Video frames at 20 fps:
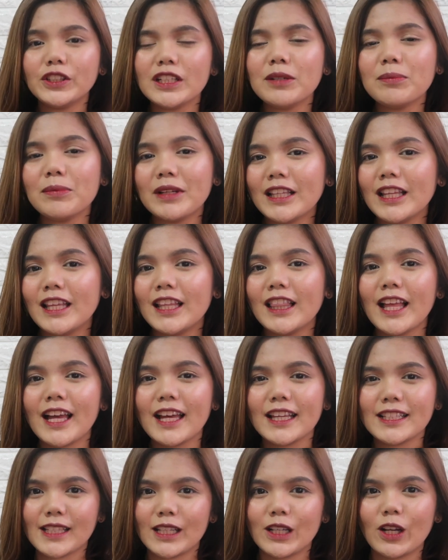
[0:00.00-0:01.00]
Yuna
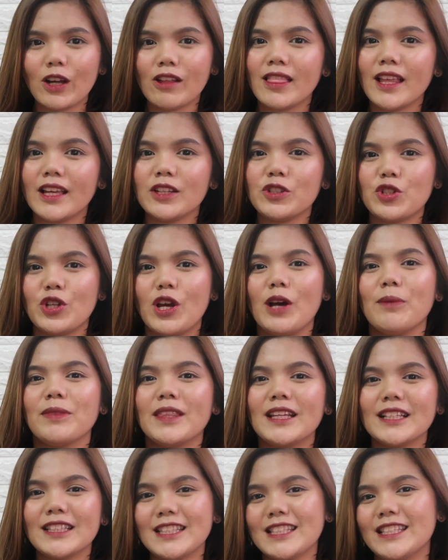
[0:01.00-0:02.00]
Manila is an online
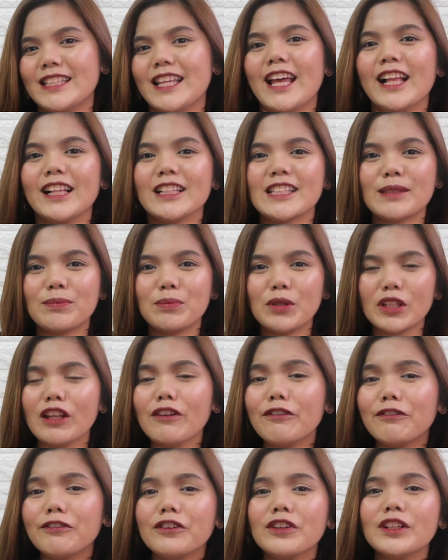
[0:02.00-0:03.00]
shop that sells
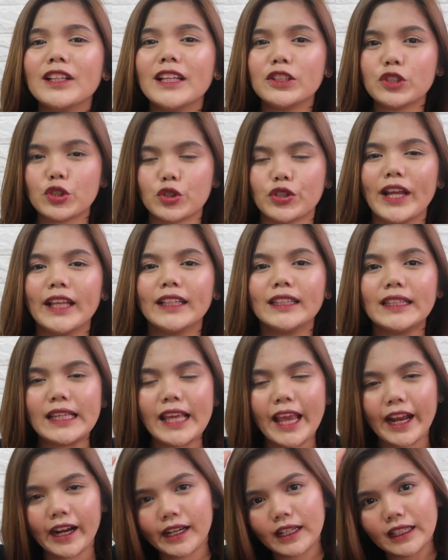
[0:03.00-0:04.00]
beautiful and
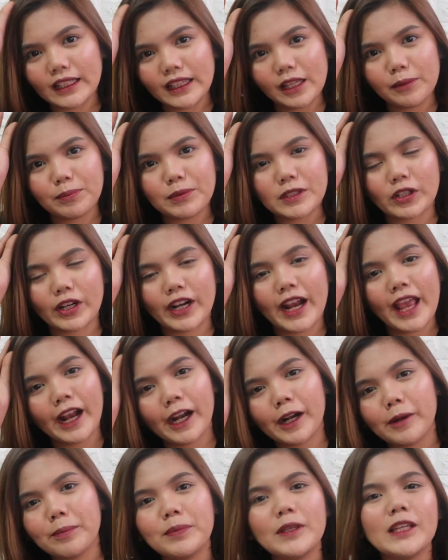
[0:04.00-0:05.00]
trendy hair clips or
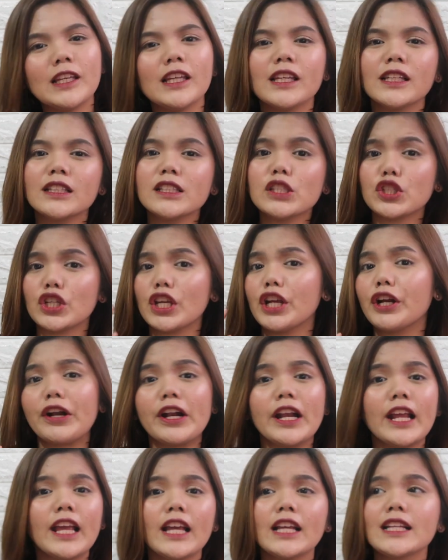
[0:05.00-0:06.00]
hair pins,
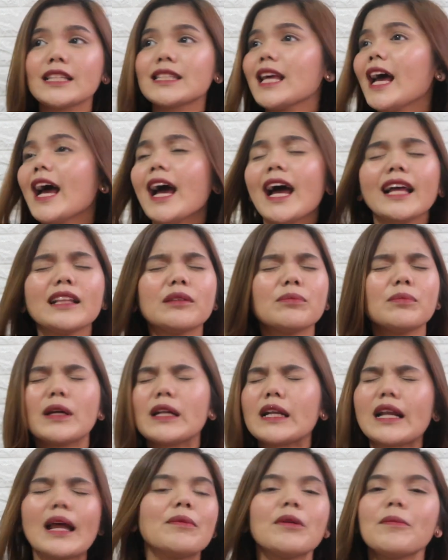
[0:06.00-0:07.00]
earrings, at
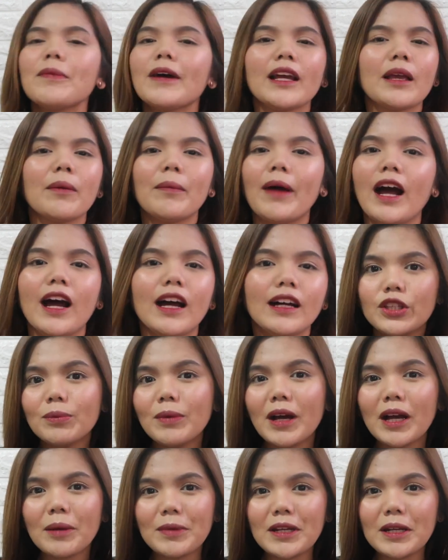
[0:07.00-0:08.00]
marami pang iba.
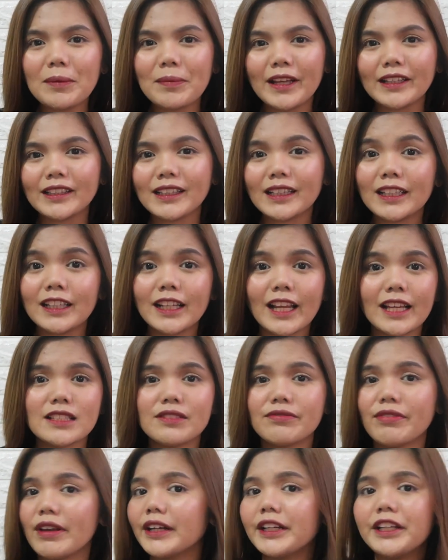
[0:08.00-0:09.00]
Yung mga pinabenta nila
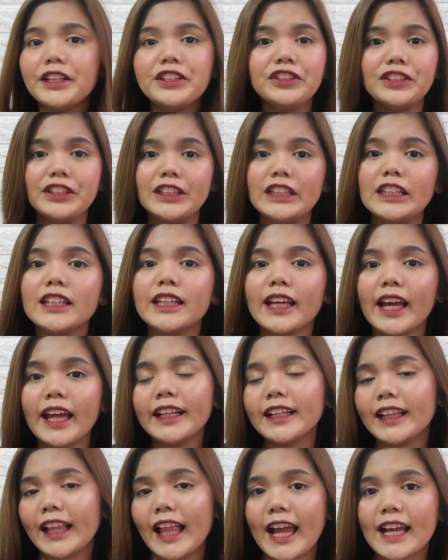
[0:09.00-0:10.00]
is very unique
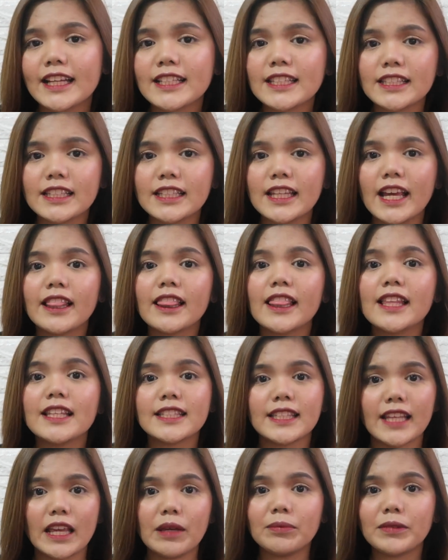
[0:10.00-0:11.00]
and classy at
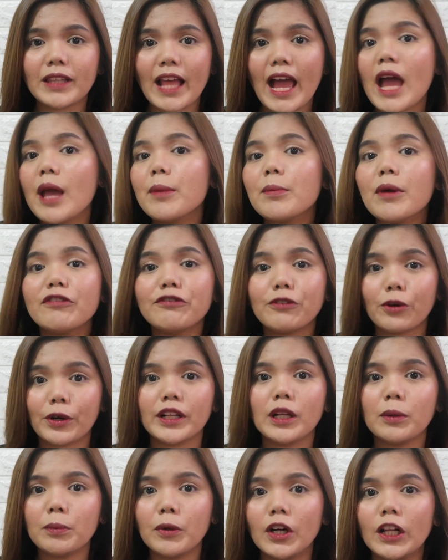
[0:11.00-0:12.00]
the same time
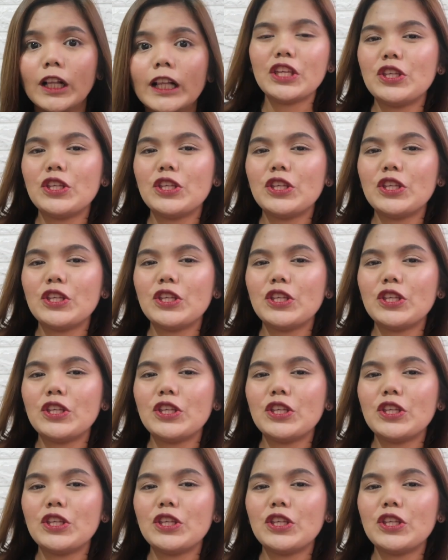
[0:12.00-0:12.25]
affordable.